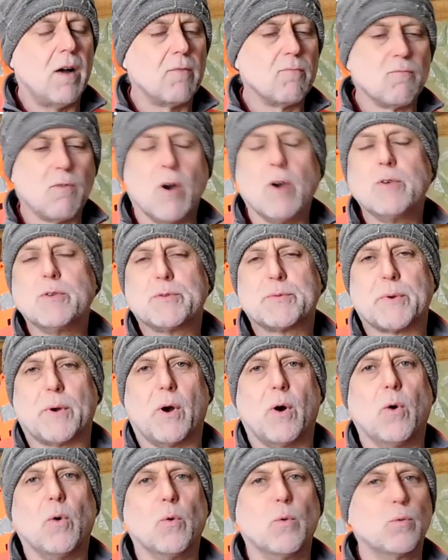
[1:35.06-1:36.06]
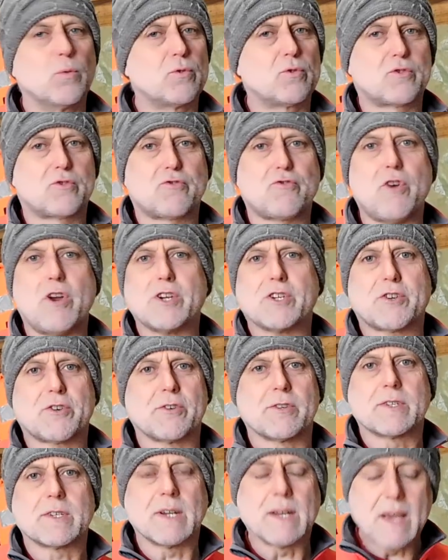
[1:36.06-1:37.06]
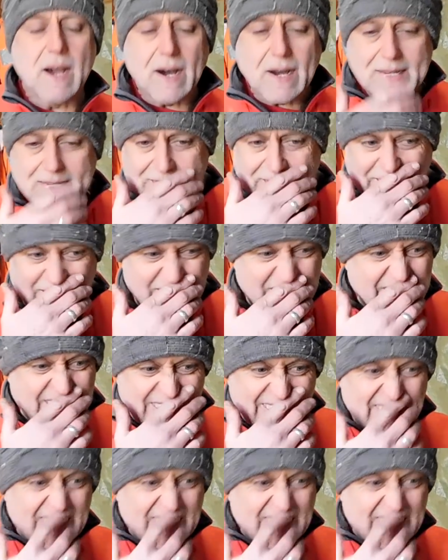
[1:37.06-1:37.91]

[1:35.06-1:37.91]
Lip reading: roads were all treacherously icy,